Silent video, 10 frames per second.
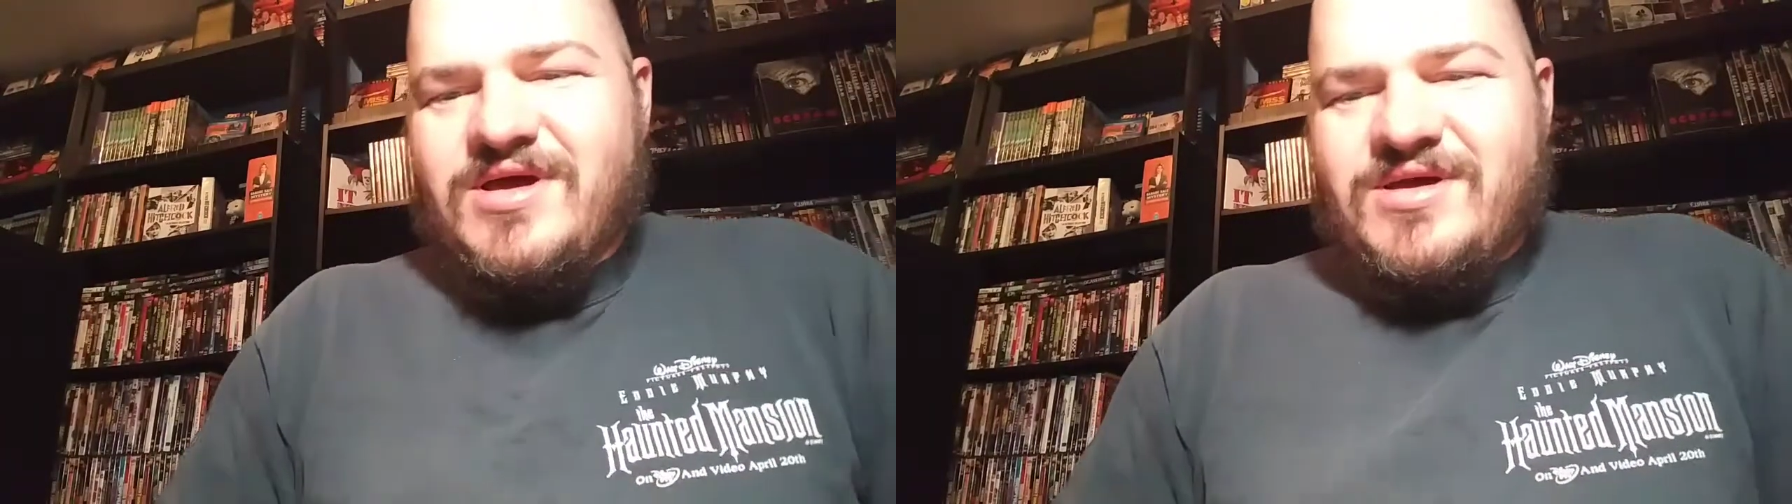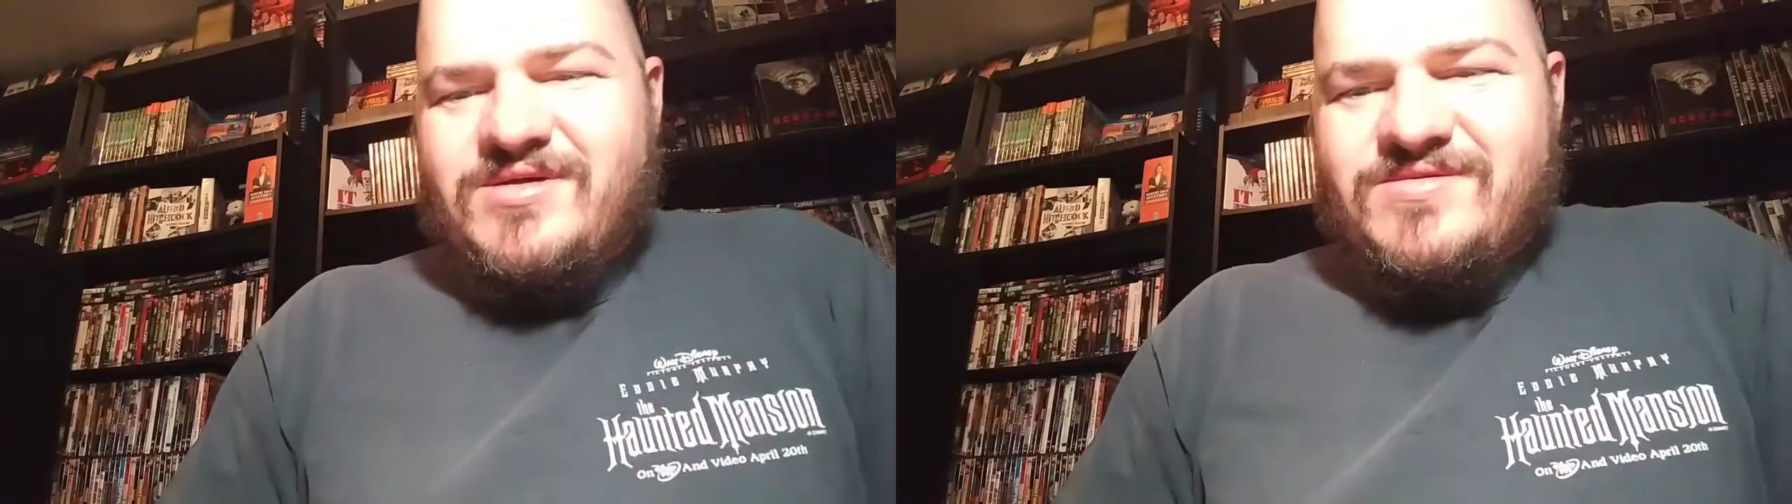
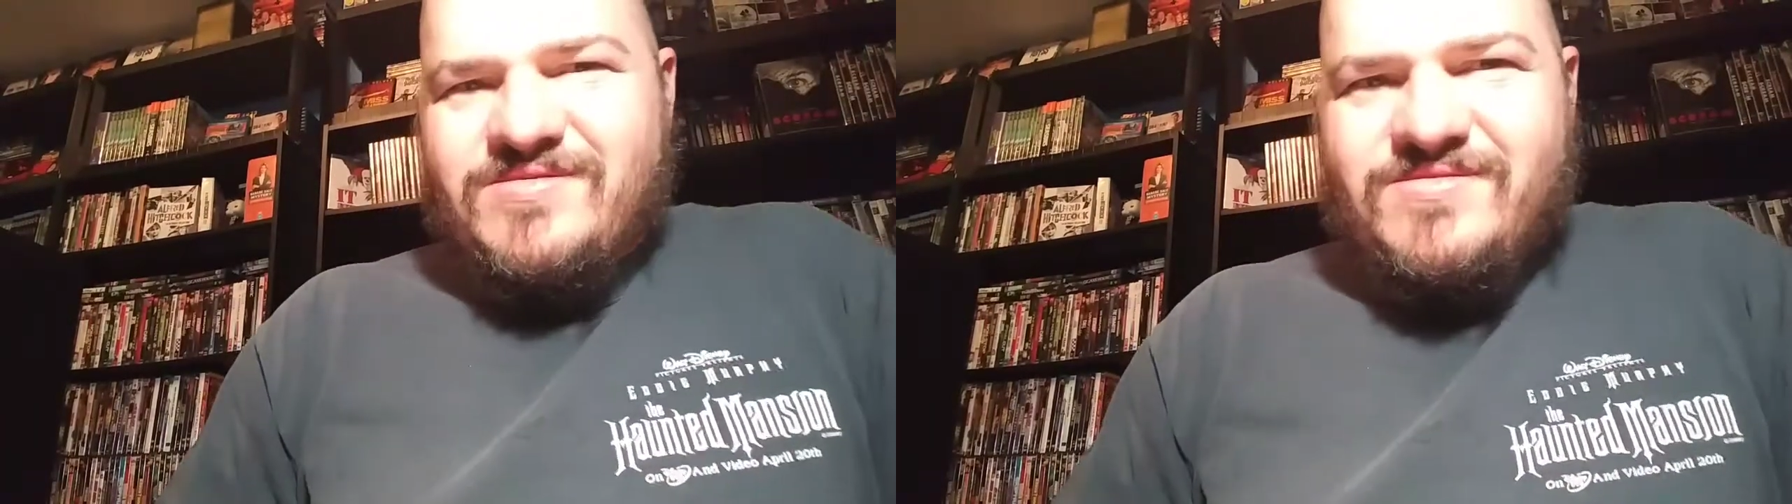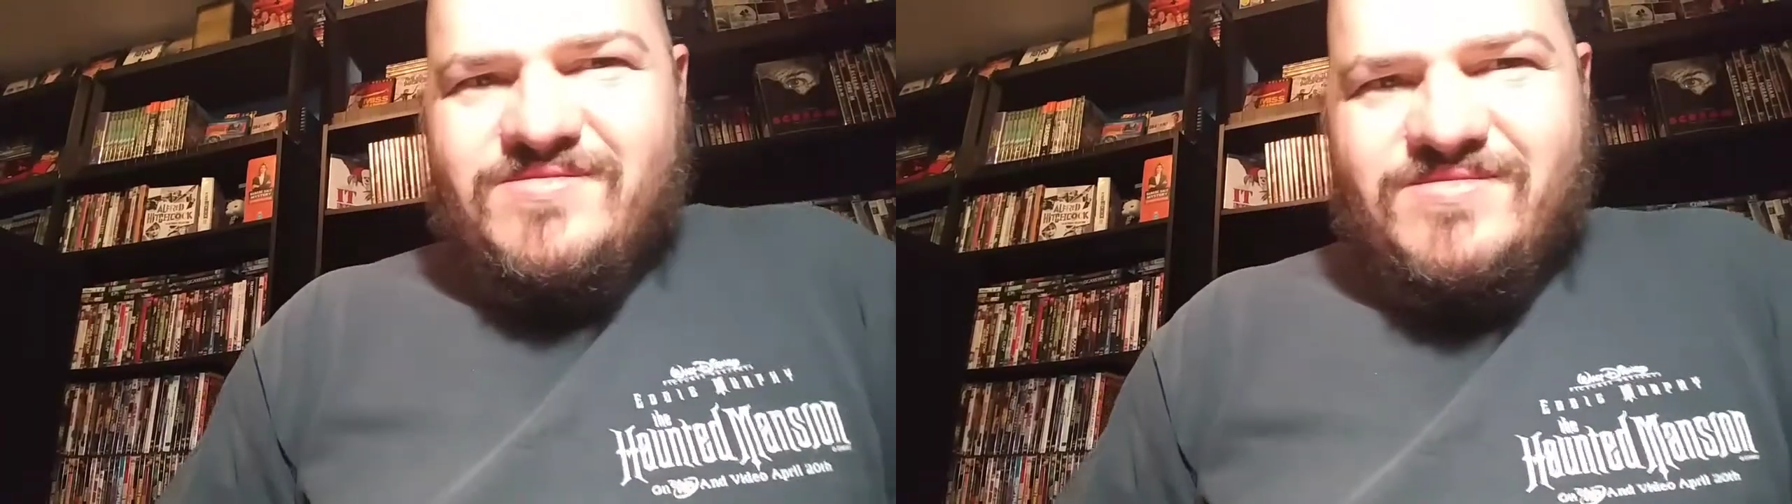I
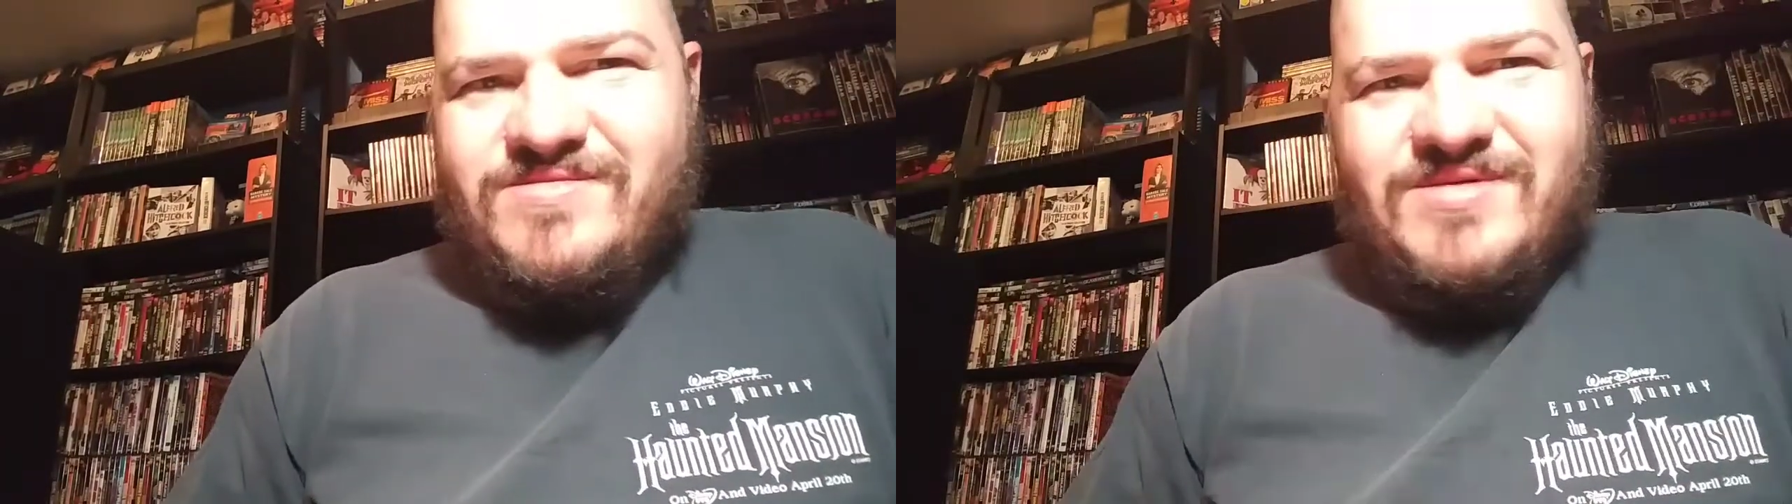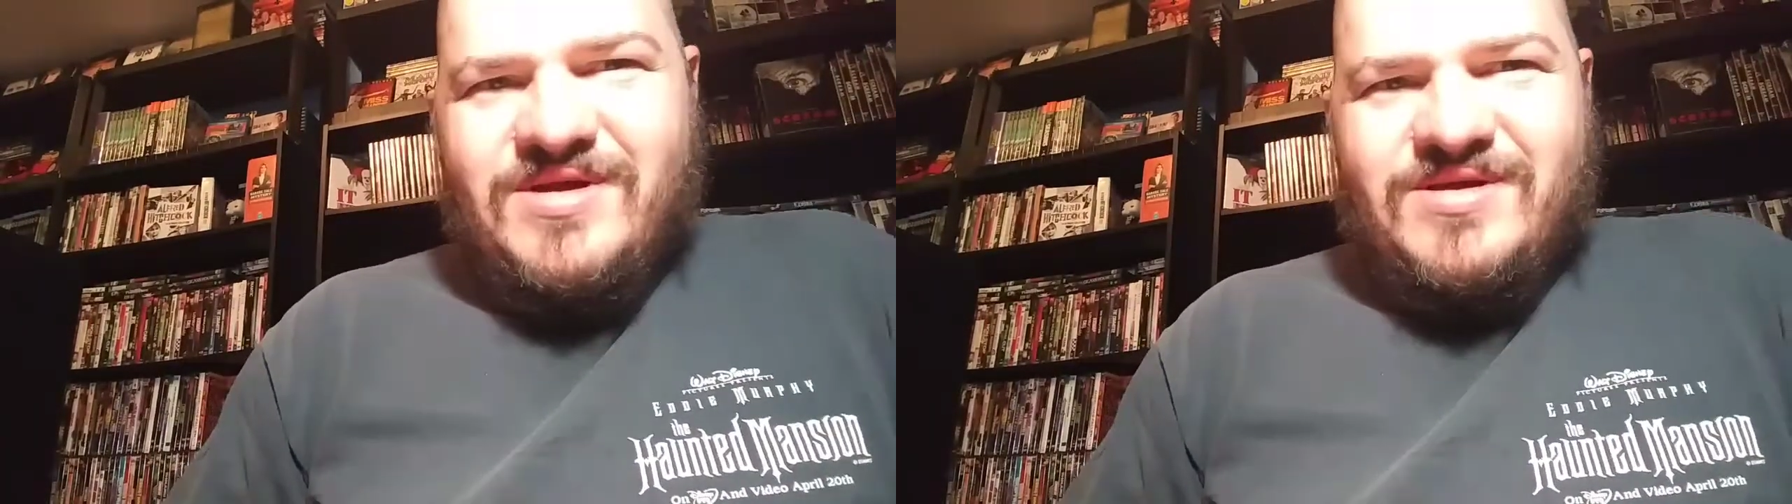
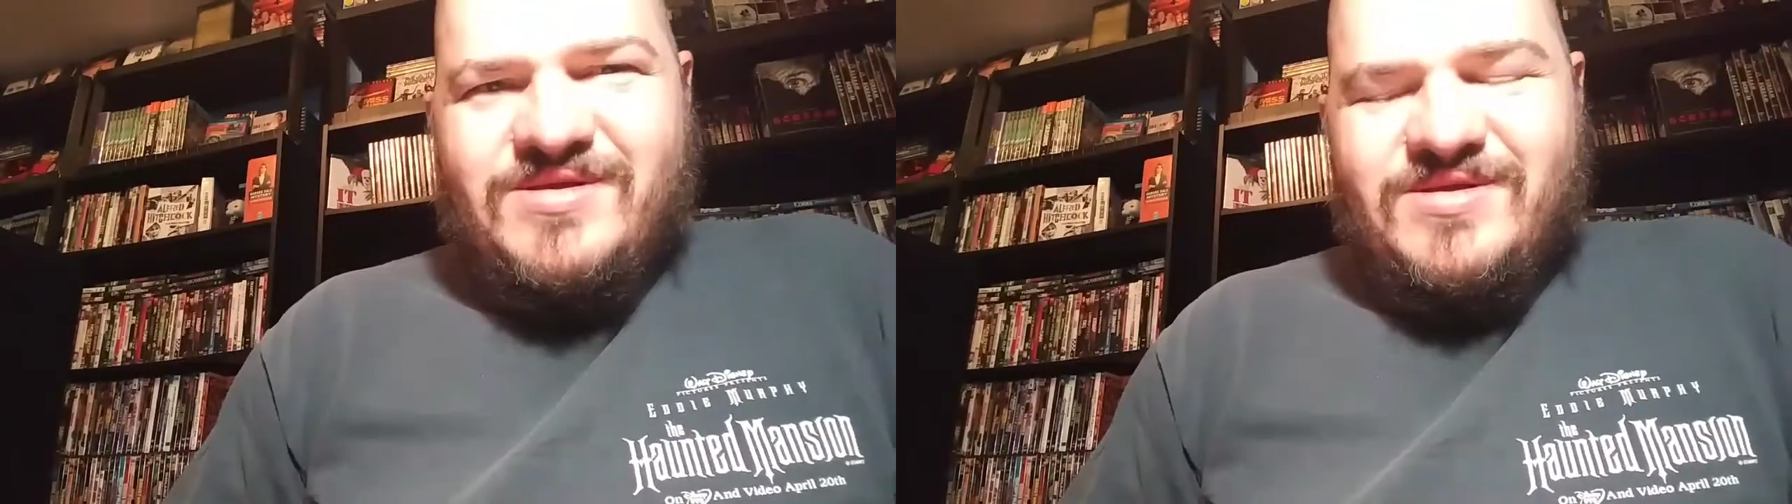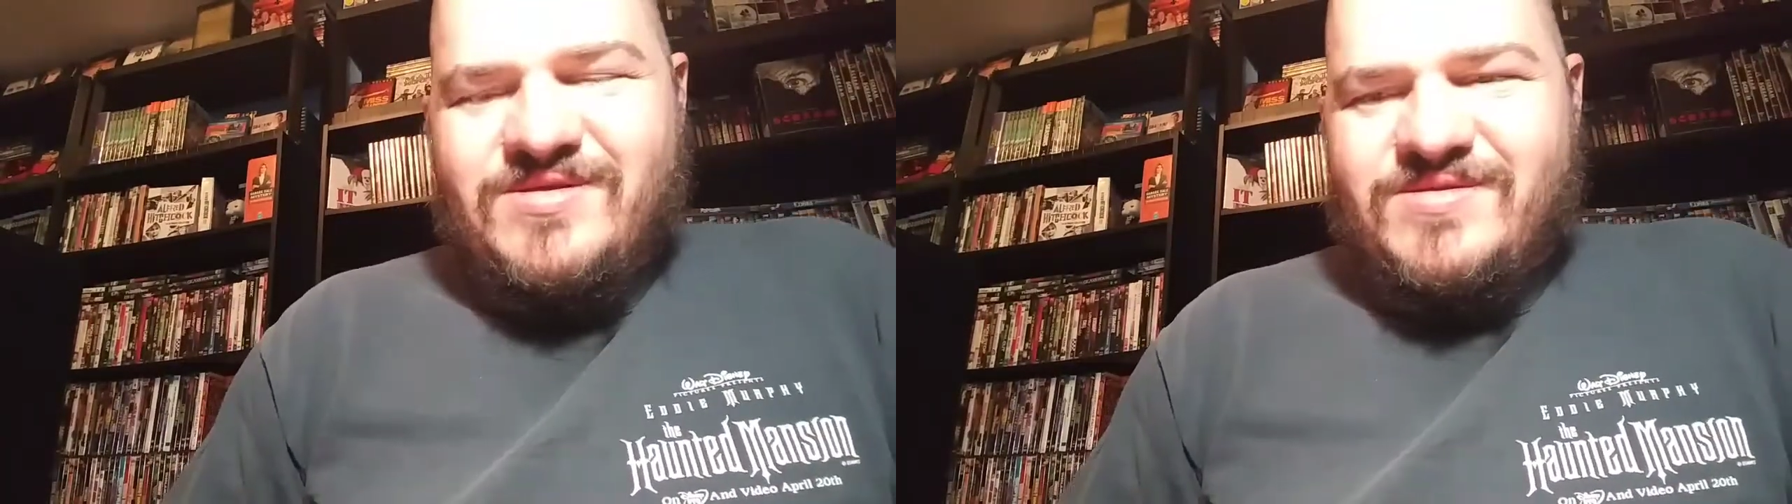
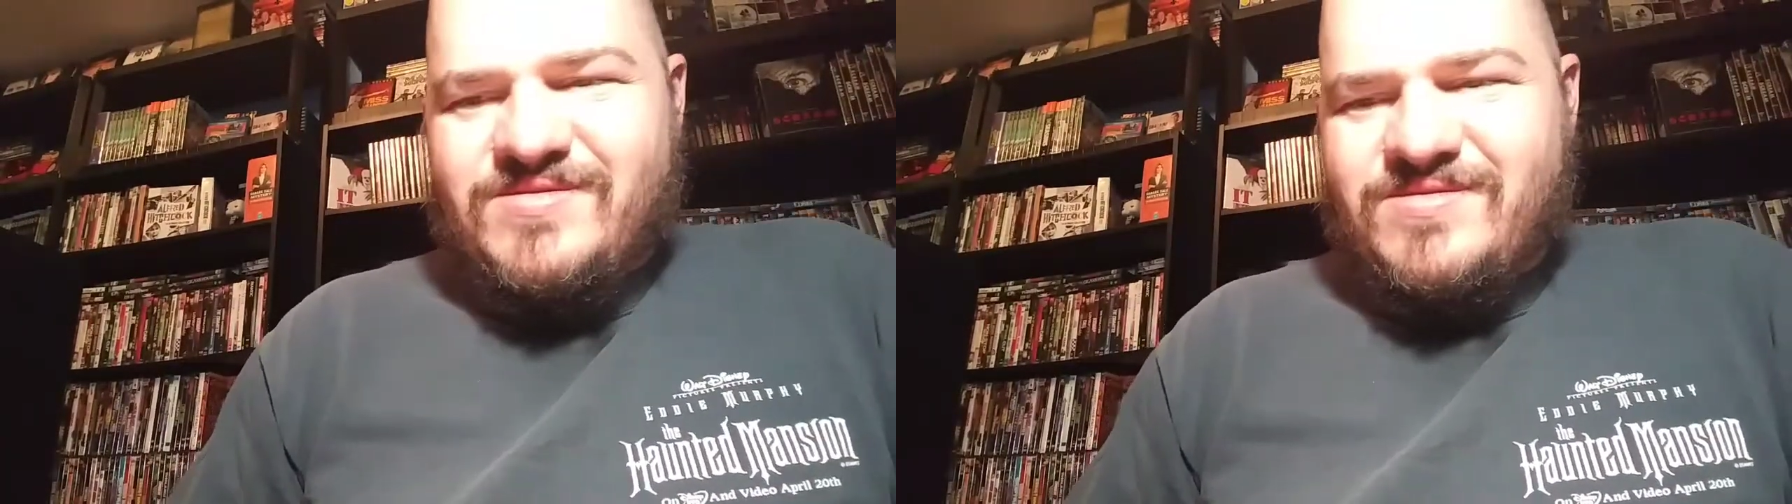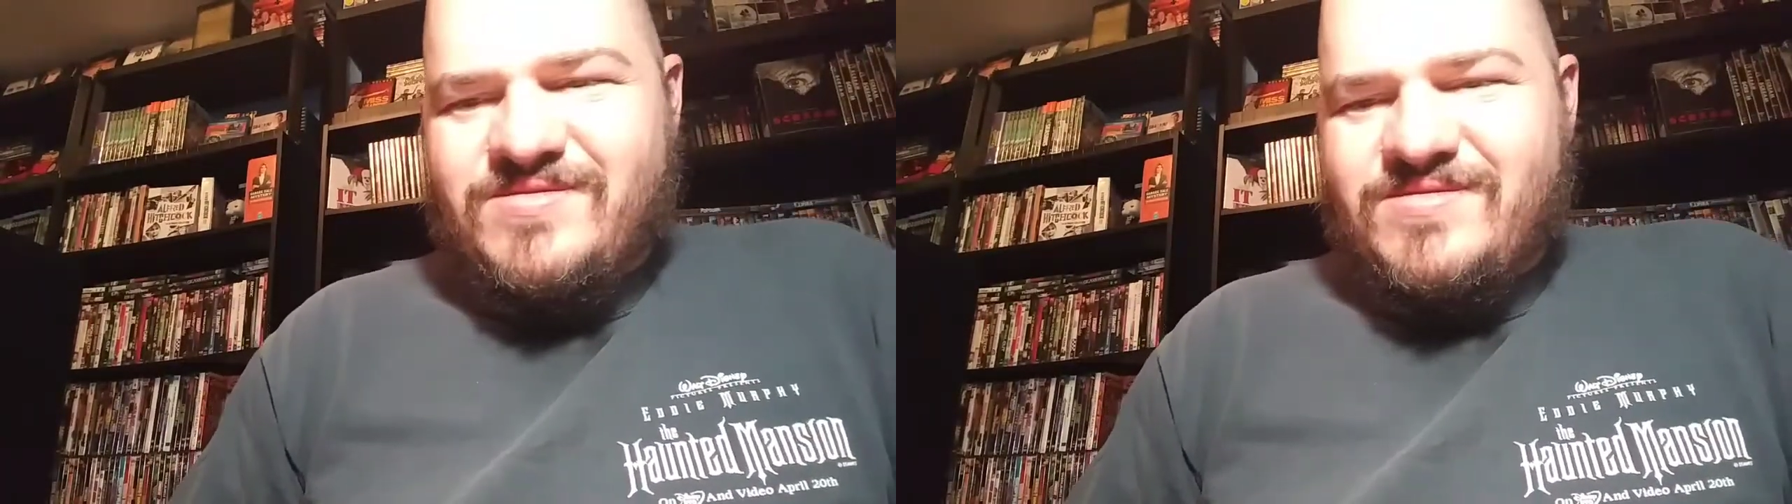didn't